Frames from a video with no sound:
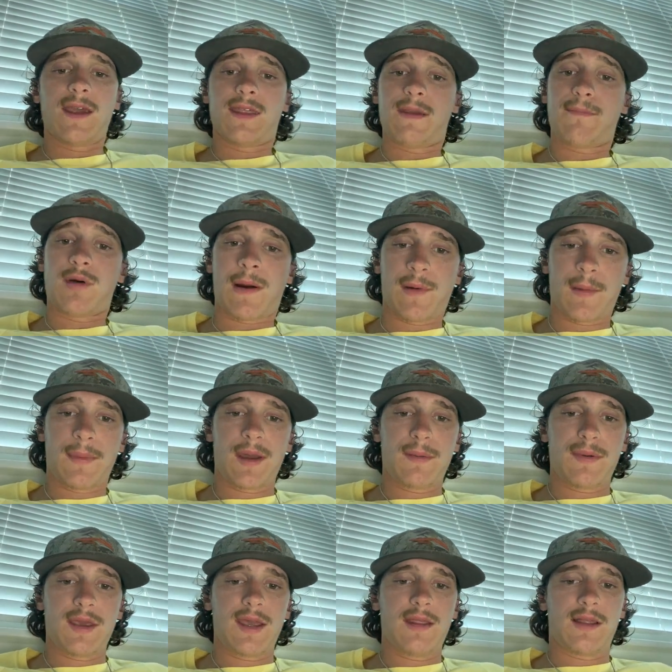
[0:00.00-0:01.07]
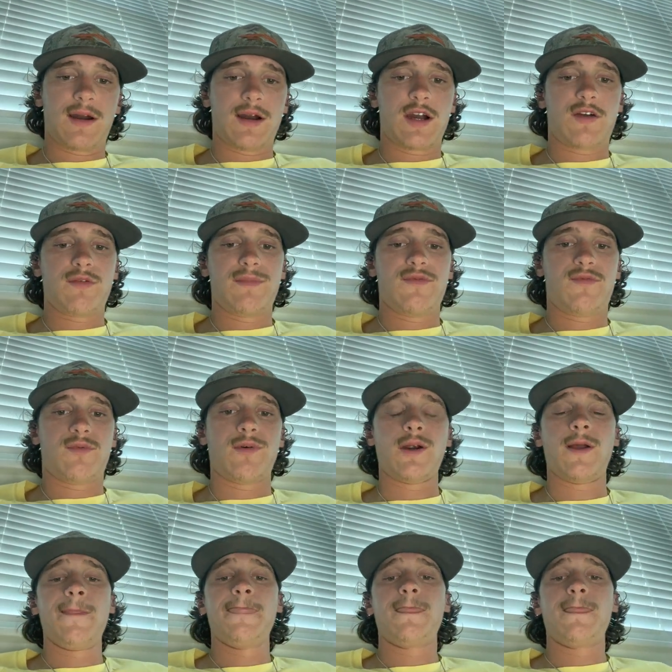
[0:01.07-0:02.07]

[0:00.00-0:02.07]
and the proper PPE like I covered before.